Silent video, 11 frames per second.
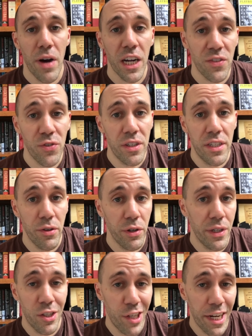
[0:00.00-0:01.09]
The box for this
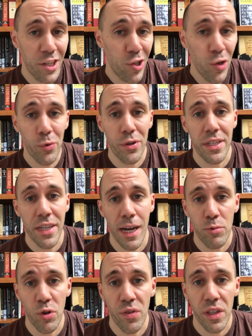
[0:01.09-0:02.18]
cereal has changed numerous
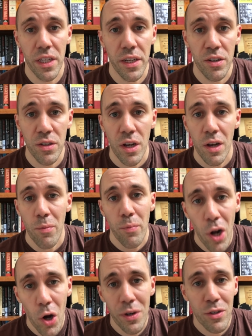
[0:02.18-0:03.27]
times over the years,
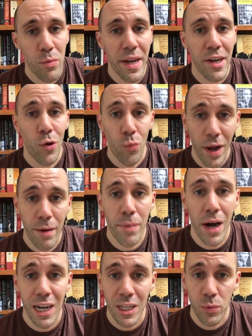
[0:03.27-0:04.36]
but always remained a red
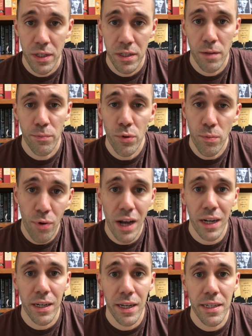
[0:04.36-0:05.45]
box with the simple
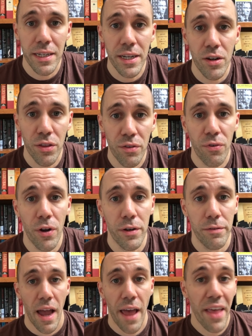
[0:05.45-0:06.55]
Product 19 on the front.
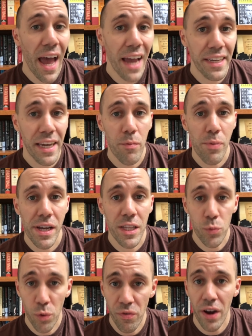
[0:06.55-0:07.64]
And the ad
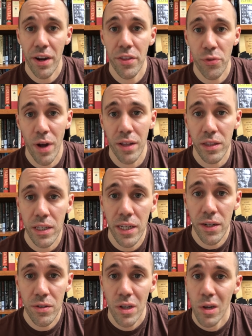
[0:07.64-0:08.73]
campaigns were varied throughout the
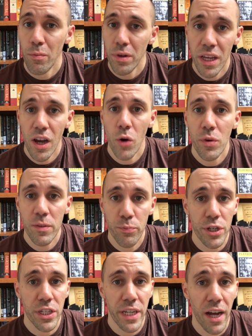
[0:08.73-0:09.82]
years, but they always
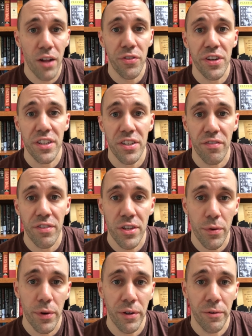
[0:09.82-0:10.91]
preached the healthiness of the
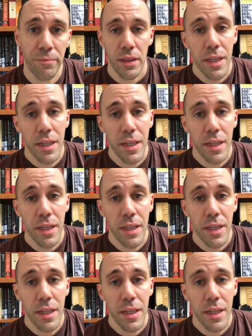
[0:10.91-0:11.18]
cereal.